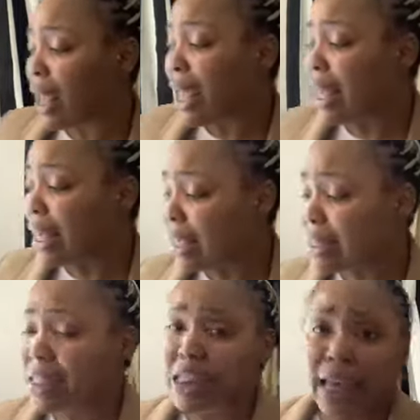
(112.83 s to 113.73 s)
Is
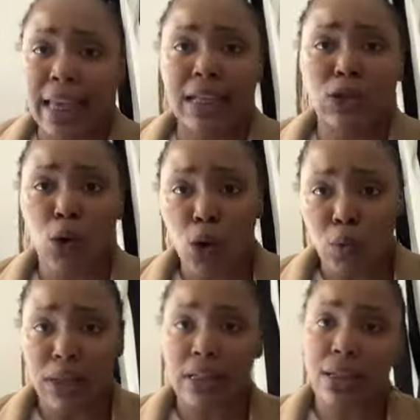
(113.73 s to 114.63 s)
change
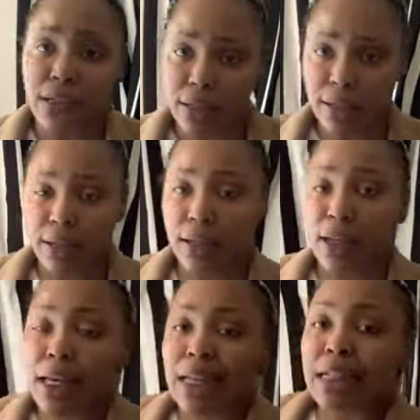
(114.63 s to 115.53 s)
always good?
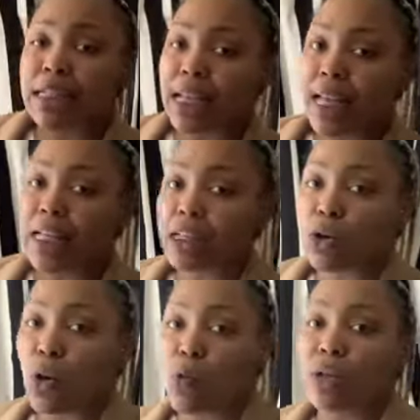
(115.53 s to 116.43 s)
Change is
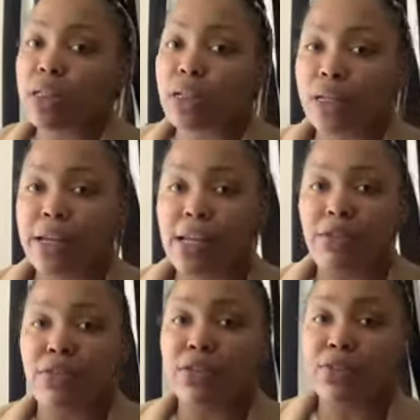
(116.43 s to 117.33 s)
always good if
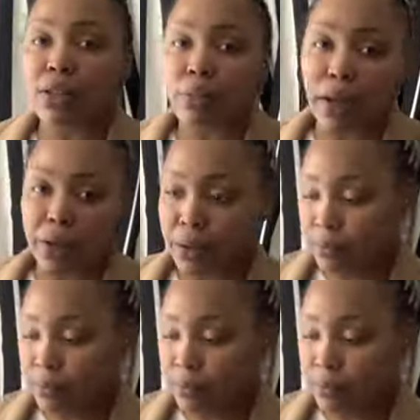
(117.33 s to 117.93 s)
it's for the better.